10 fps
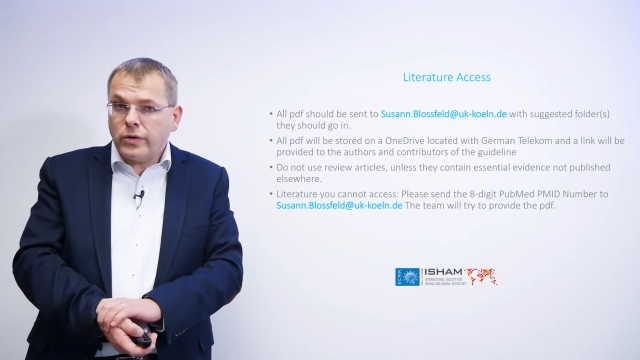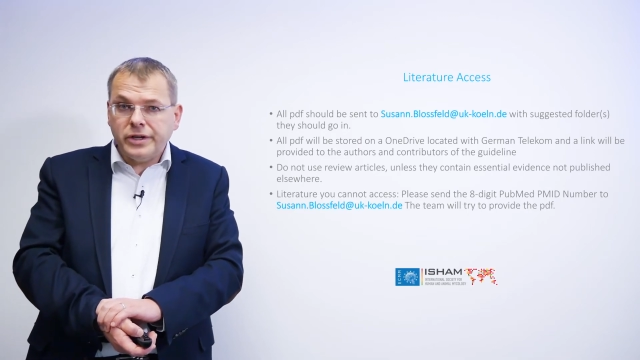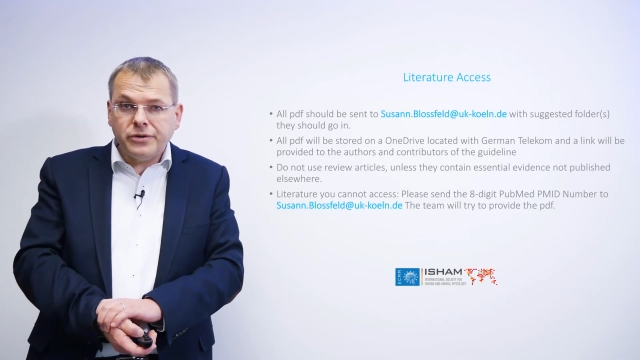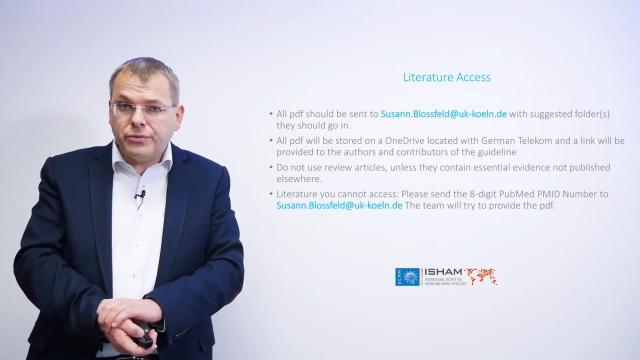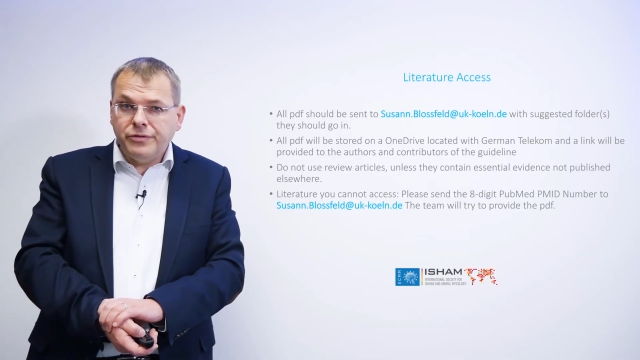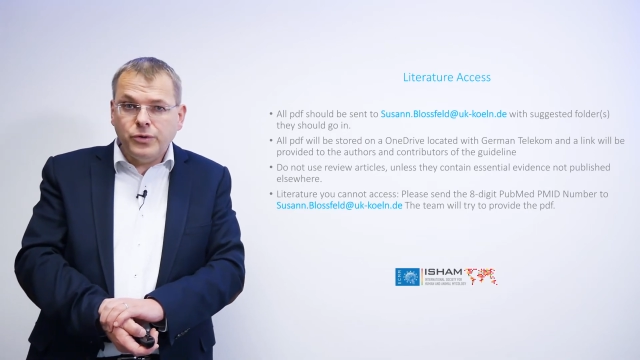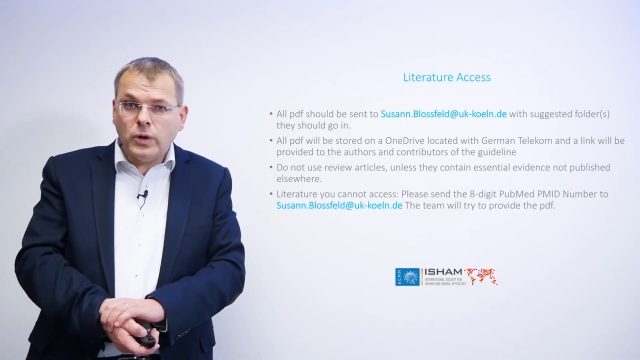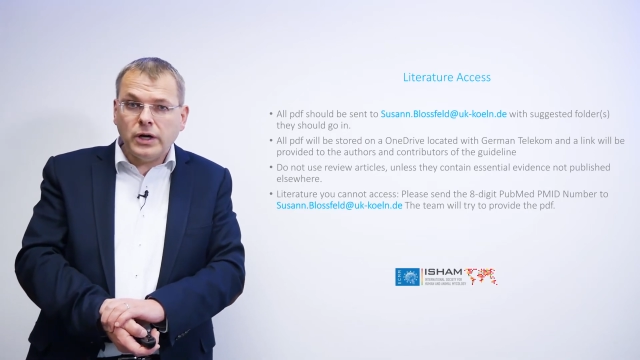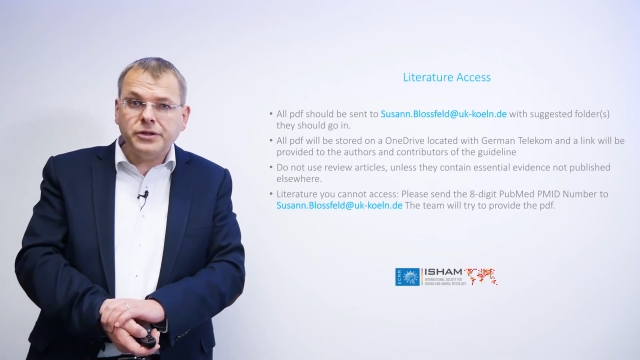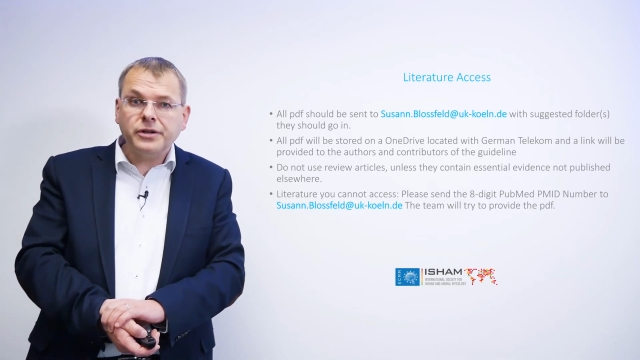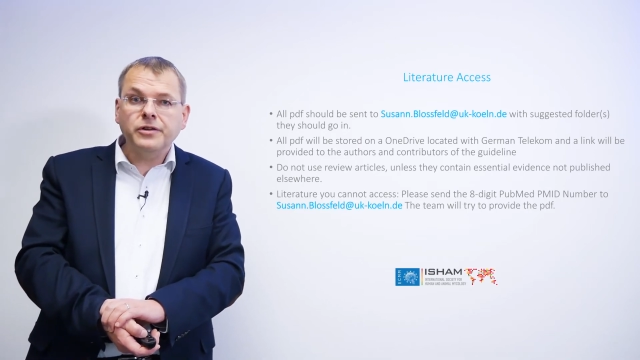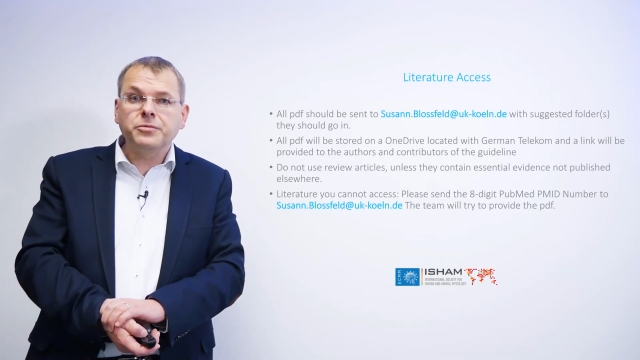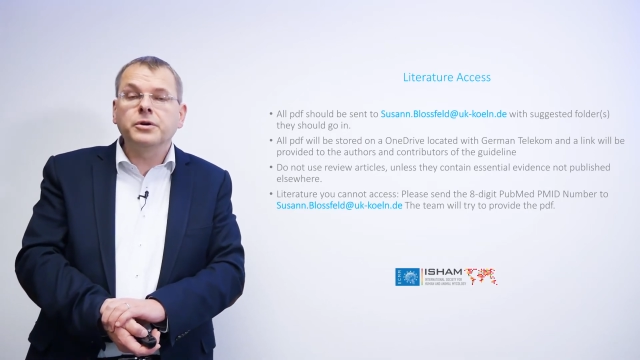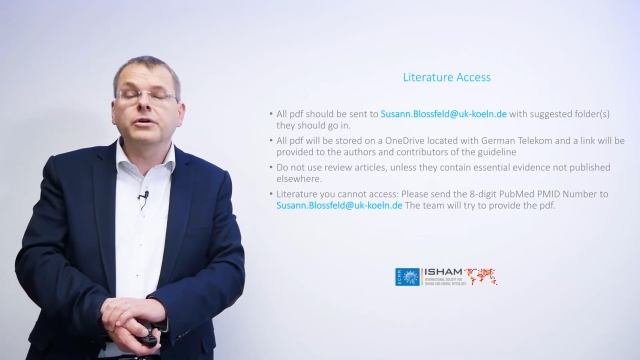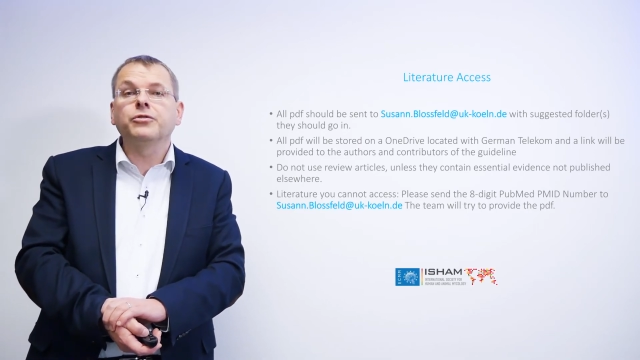any review articles
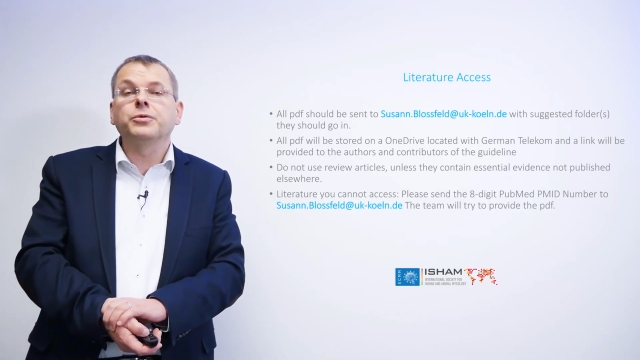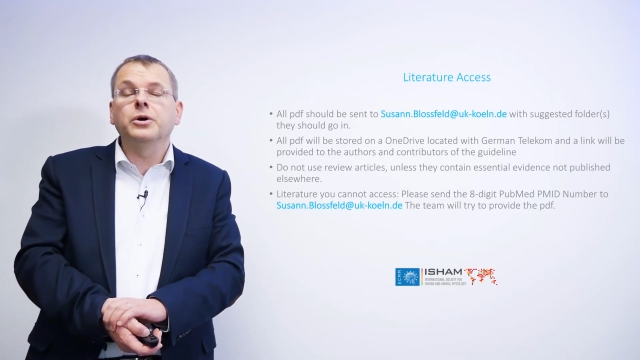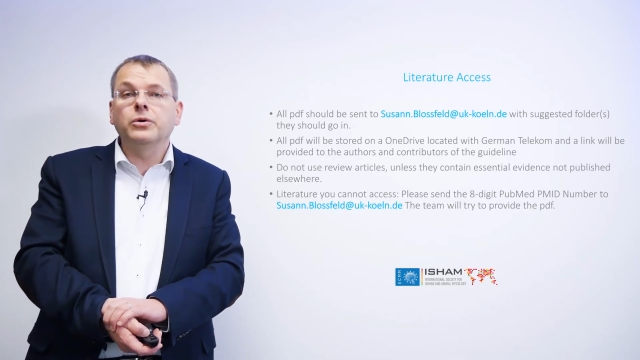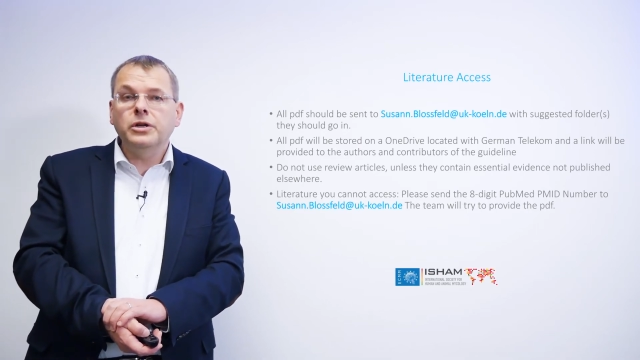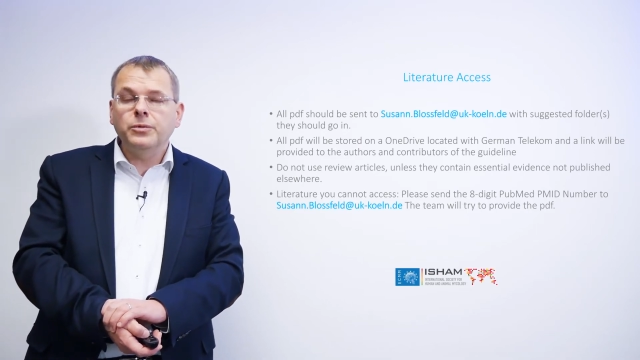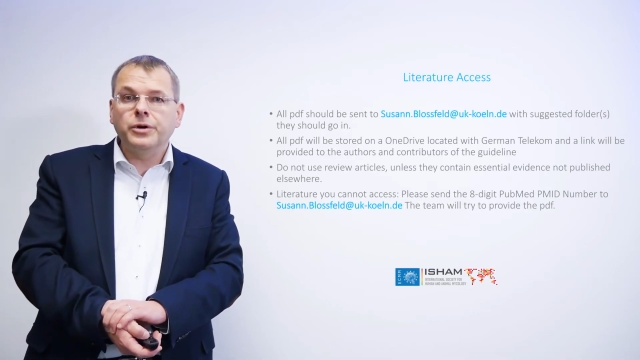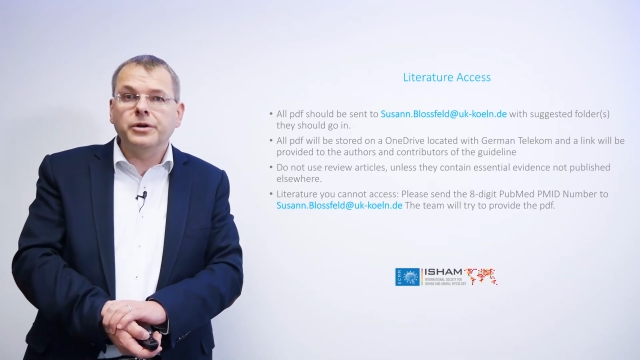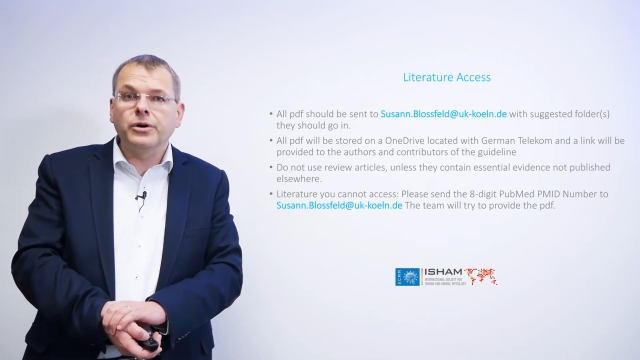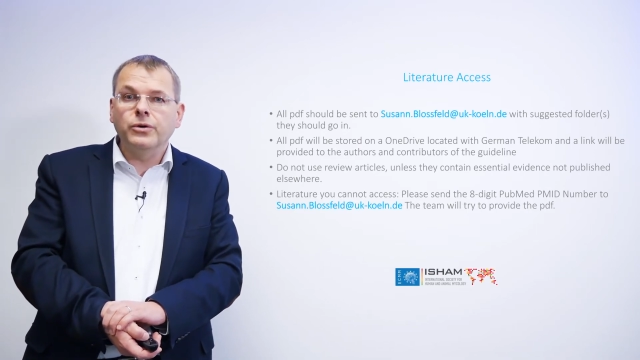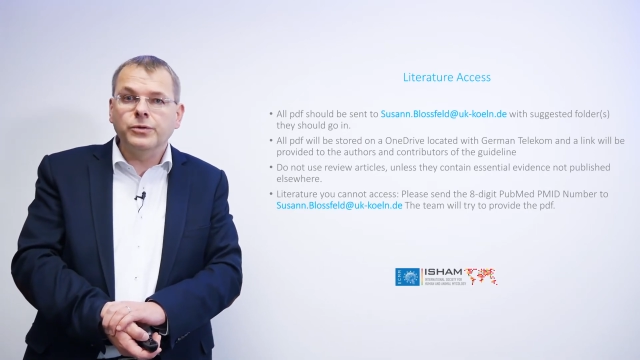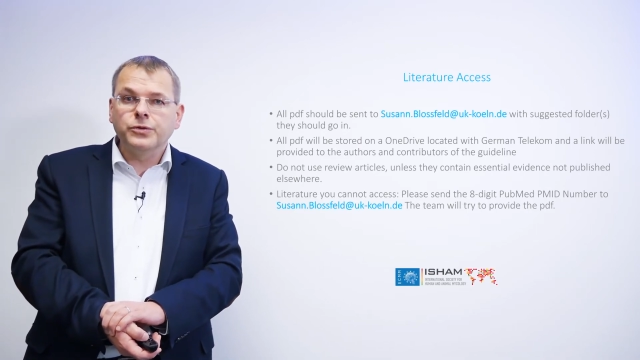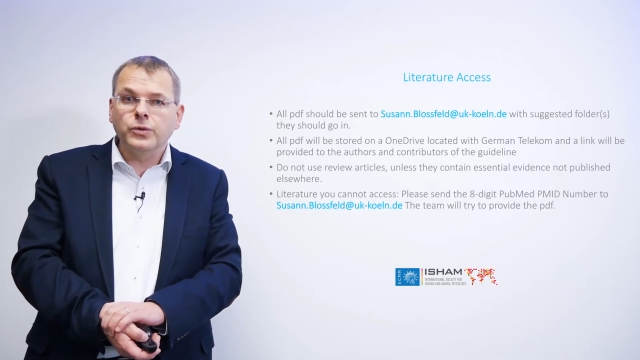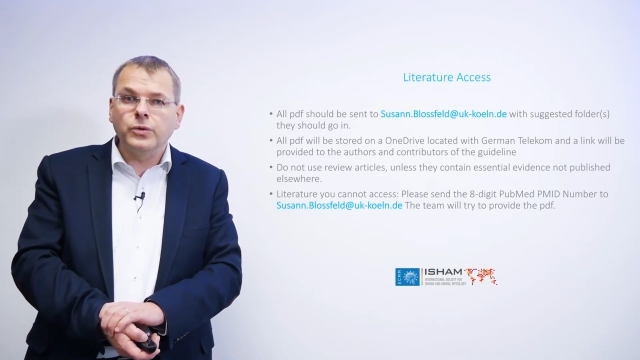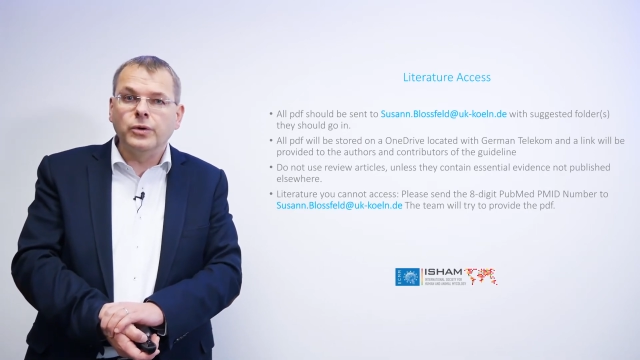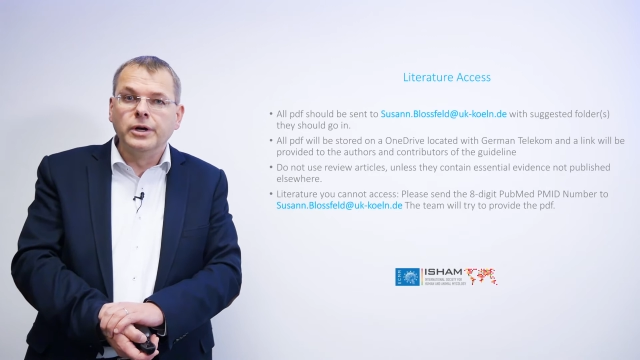because we only want to go
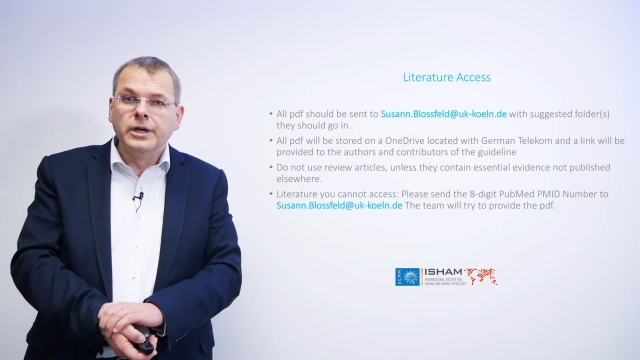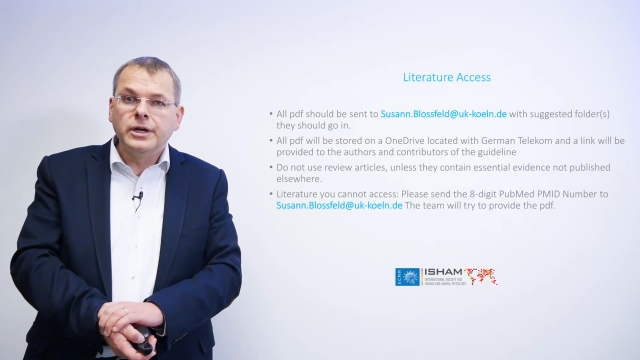to